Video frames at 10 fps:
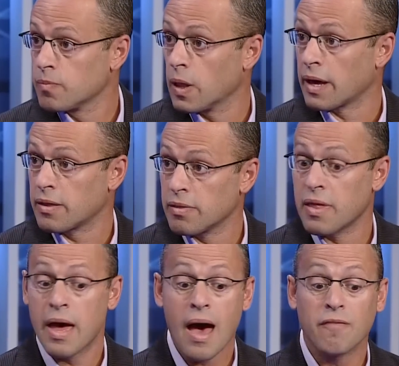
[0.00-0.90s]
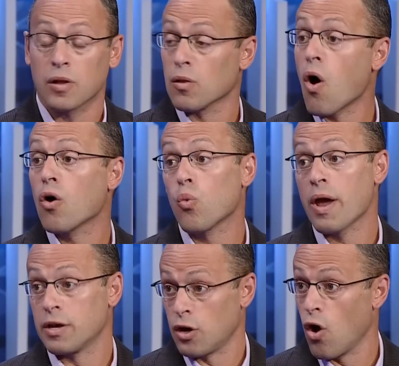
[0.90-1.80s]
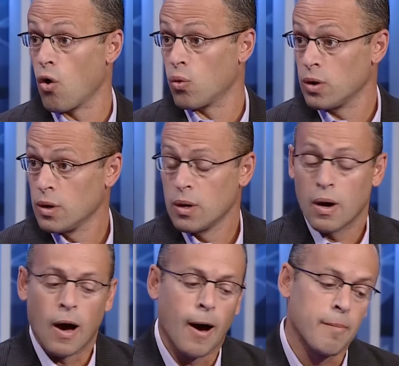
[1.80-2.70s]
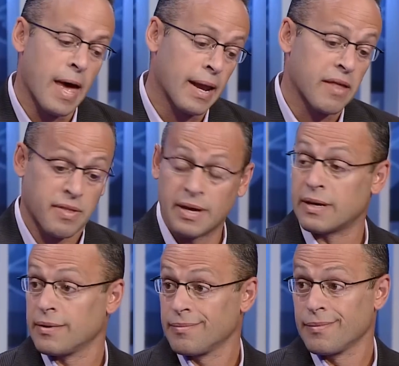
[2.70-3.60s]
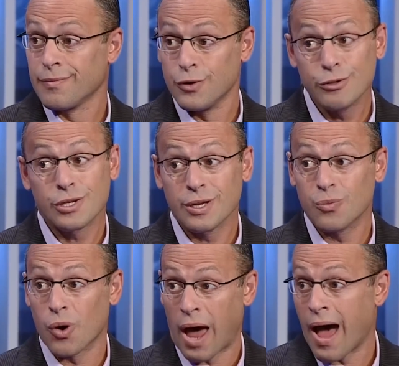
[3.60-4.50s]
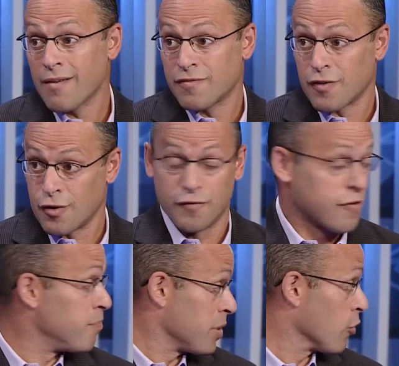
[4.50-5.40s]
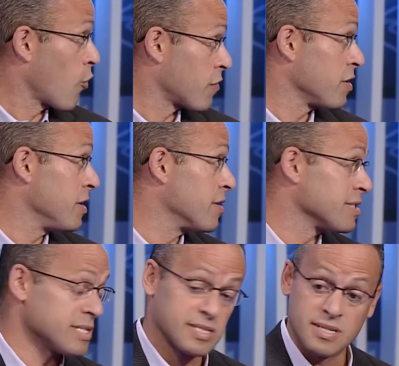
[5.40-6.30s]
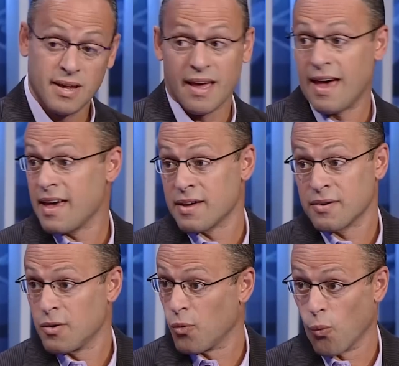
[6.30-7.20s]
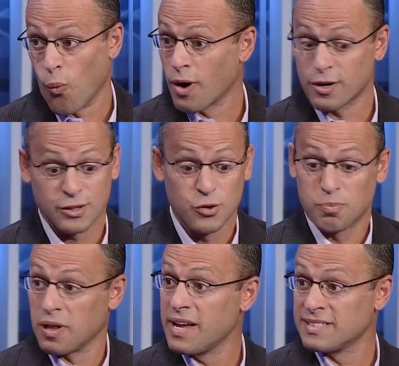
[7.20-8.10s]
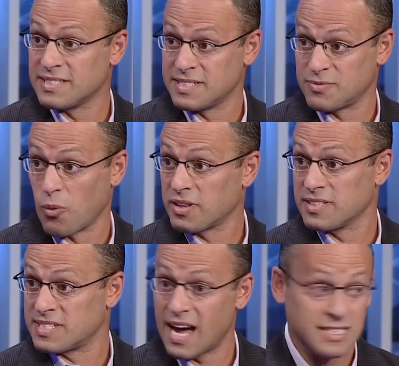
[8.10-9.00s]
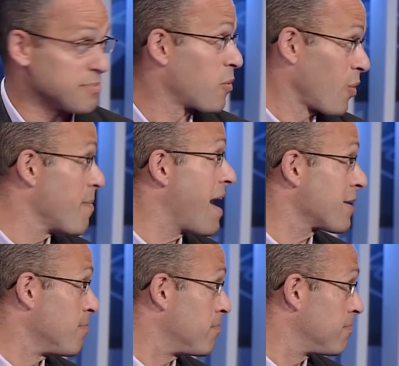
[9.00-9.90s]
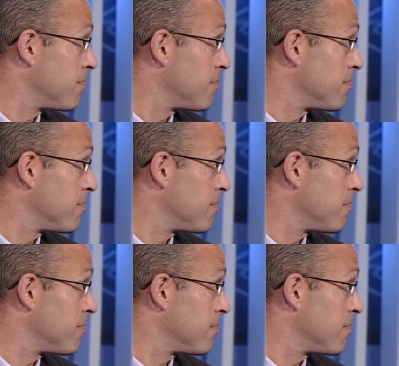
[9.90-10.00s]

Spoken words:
Like, they have a long way to go. Mm-hmm. And I think usually what I've heard from Bill over the years is, hey, one or two plays is what decides them, and we made them.